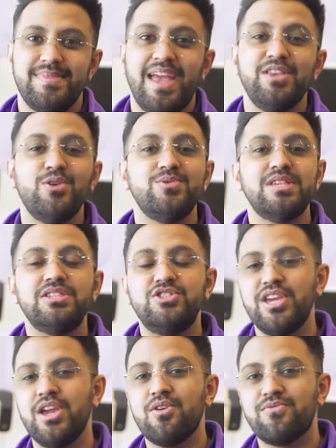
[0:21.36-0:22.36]
It uses
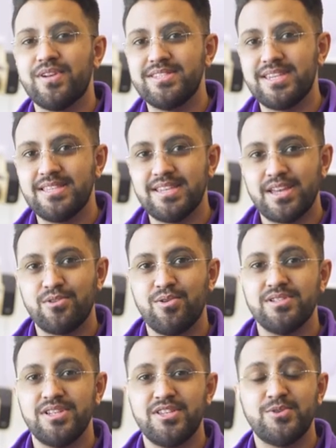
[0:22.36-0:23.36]
geofencing
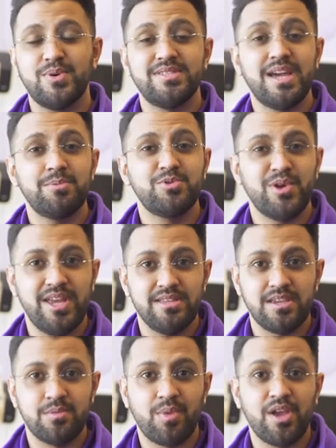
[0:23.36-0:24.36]
technology to adapt your
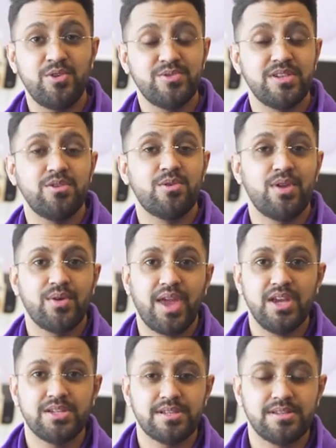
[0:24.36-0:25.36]
heating by using your
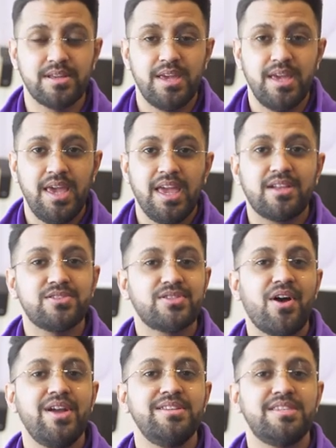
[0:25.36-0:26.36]
location. It can
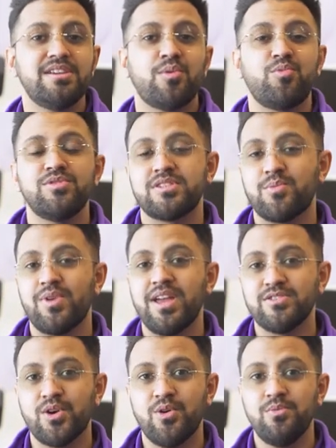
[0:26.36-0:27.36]
start heating up when someone
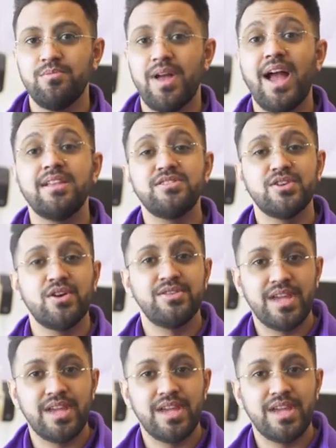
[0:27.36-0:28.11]
heads home and turn